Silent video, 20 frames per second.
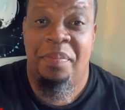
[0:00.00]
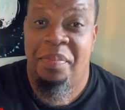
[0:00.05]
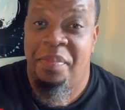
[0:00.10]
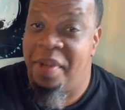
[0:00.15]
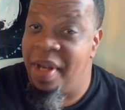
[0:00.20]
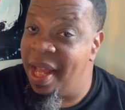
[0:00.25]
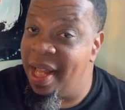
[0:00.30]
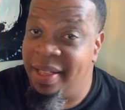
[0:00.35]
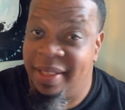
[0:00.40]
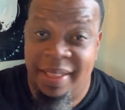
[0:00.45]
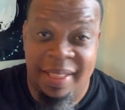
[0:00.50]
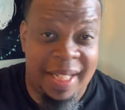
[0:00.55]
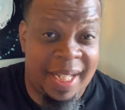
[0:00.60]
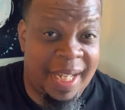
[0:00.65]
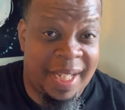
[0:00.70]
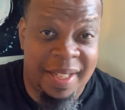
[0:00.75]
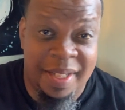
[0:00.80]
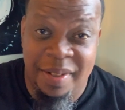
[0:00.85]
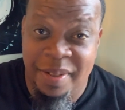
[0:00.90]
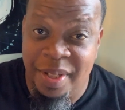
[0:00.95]
Not
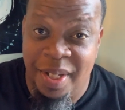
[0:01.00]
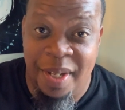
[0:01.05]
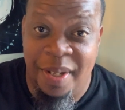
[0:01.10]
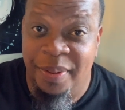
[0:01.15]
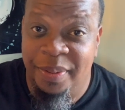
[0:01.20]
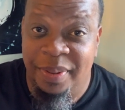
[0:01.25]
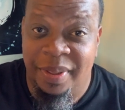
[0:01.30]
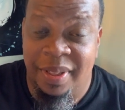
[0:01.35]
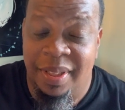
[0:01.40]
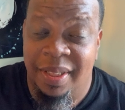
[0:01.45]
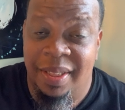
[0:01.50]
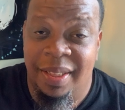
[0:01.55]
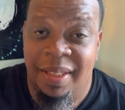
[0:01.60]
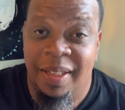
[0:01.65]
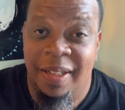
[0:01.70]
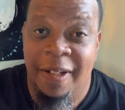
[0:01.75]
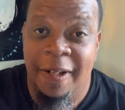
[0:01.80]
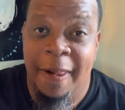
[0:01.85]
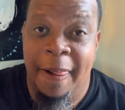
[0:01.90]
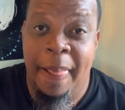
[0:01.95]
saying you don't.
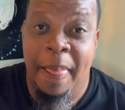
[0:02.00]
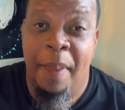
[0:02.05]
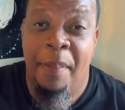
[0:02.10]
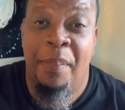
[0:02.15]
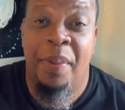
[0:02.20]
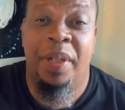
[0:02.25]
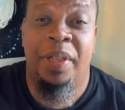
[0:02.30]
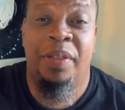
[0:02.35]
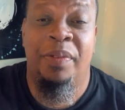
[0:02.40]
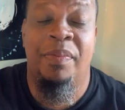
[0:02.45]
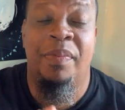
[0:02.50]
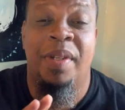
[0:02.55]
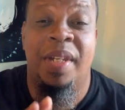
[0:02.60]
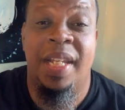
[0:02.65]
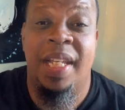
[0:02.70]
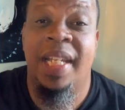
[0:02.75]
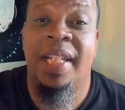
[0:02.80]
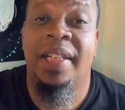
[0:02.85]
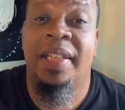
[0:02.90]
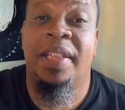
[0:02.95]
But you
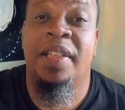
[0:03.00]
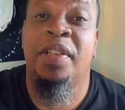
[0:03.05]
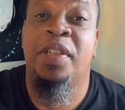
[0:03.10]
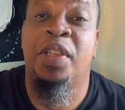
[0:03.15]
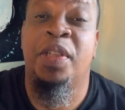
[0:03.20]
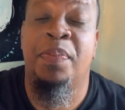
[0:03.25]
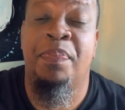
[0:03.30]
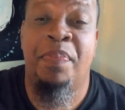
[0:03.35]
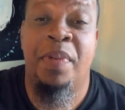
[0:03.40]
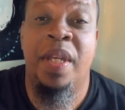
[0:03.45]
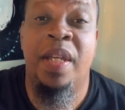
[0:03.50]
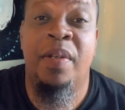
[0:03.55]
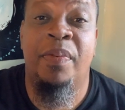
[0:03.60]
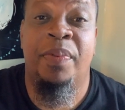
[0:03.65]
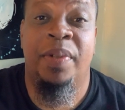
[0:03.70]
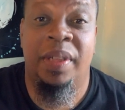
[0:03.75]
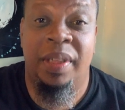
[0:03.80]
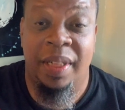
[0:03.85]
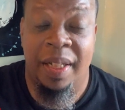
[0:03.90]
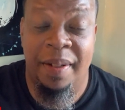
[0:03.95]
need to speak
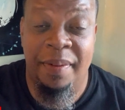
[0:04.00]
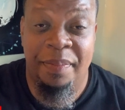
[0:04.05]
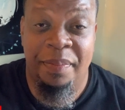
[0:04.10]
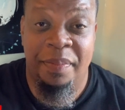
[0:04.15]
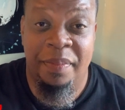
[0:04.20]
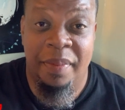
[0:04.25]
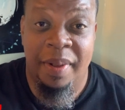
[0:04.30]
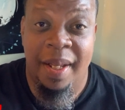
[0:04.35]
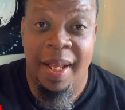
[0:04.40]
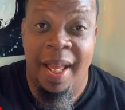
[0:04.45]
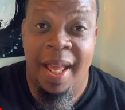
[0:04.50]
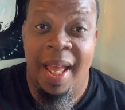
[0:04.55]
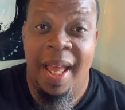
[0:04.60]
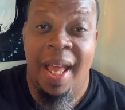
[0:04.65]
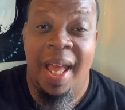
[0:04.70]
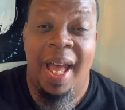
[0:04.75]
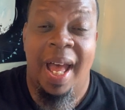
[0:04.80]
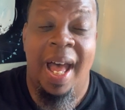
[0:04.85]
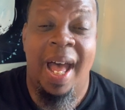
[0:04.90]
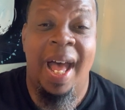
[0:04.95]
with them.
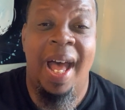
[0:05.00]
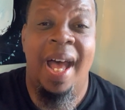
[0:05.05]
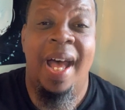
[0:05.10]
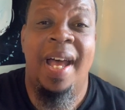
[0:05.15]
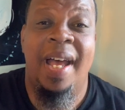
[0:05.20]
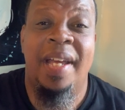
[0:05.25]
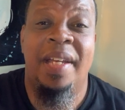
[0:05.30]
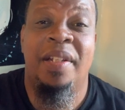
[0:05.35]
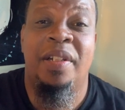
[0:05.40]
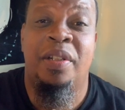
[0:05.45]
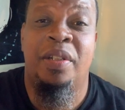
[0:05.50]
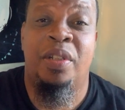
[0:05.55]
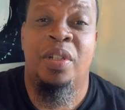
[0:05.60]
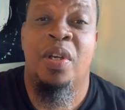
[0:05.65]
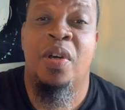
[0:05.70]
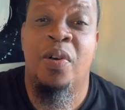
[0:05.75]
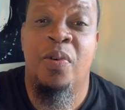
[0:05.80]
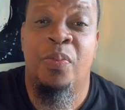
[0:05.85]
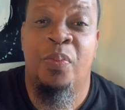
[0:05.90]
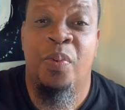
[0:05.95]
I
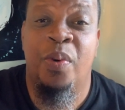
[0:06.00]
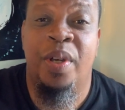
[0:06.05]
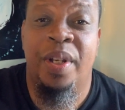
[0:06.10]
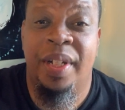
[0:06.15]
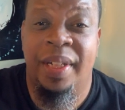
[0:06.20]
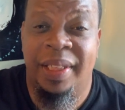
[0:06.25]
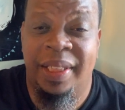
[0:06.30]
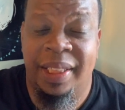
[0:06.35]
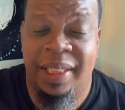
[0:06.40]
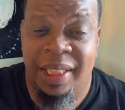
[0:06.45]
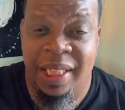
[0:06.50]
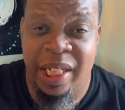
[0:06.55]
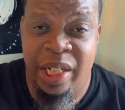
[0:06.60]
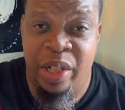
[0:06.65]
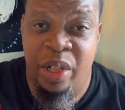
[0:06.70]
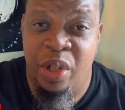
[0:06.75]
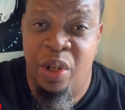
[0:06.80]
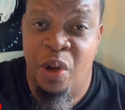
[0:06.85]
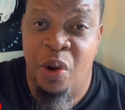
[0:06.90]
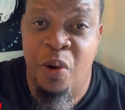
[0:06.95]
don't want to see
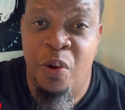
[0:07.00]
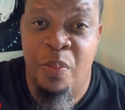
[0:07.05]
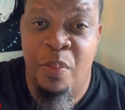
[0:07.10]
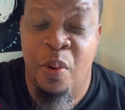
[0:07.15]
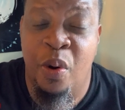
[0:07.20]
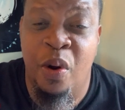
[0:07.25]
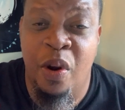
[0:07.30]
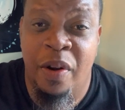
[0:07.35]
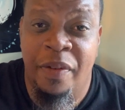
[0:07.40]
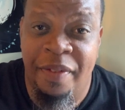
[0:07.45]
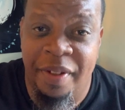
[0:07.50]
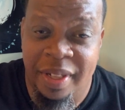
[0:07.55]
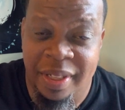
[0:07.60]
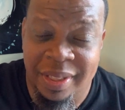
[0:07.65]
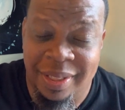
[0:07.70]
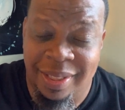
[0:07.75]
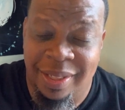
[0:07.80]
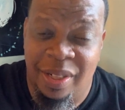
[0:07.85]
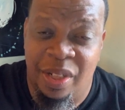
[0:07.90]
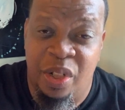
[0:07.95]
no more of
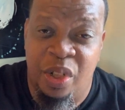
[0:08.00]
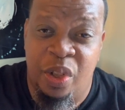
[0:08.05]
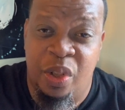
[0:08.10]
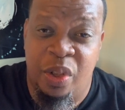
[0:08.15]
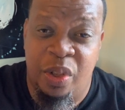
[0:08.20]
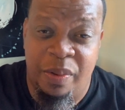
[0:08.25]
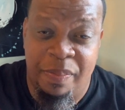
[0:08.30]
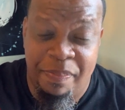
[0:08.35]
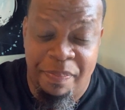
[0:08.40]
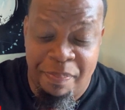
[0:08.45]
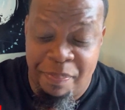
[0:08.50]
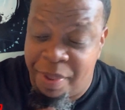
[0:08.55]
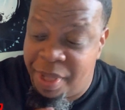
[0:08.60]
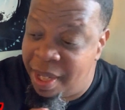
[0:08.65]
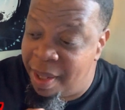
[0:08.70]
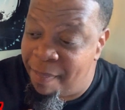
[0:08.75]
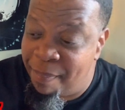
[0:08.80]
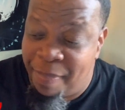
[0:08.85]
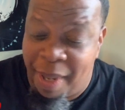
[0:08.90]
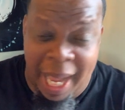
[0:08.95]
us be
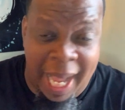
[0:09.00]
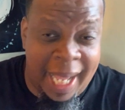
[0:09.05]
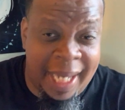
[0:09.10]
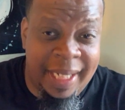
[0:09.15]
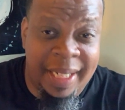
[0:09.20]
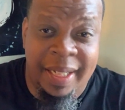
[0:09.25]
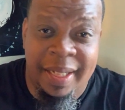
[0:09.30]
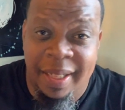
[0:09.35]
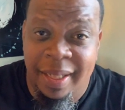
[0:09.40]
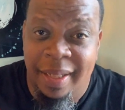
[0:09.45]
a body